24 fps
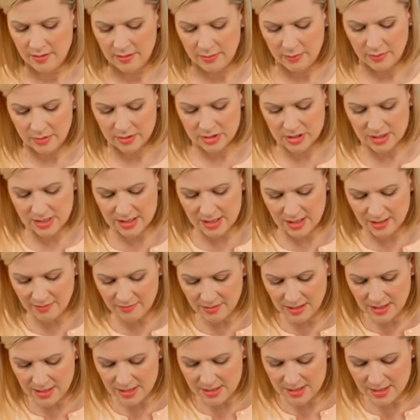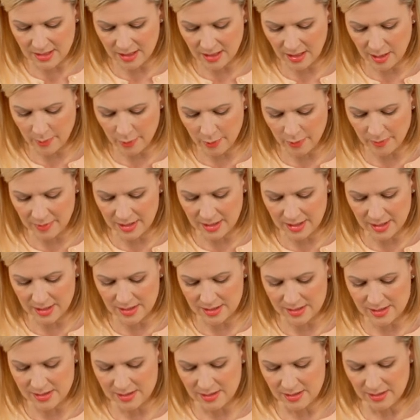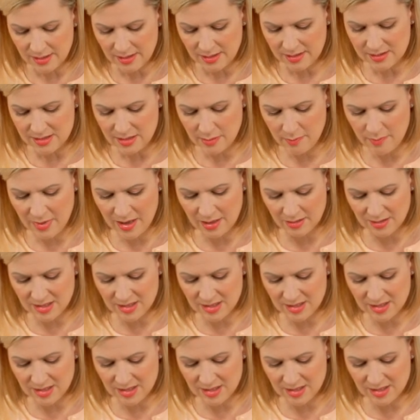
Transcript: we'll just give this a couple minutes to melt